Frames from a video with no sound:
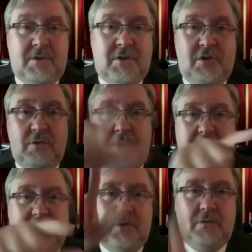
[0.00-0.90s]

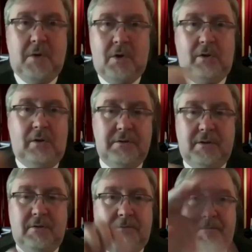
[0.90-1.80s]
two-by-two model,
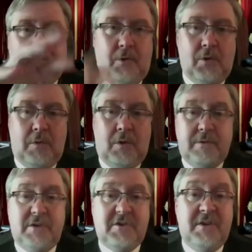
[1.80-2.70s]
you know, four
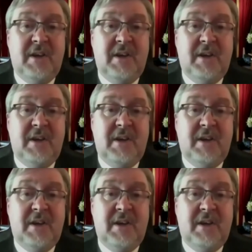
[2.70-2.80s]
quadrants.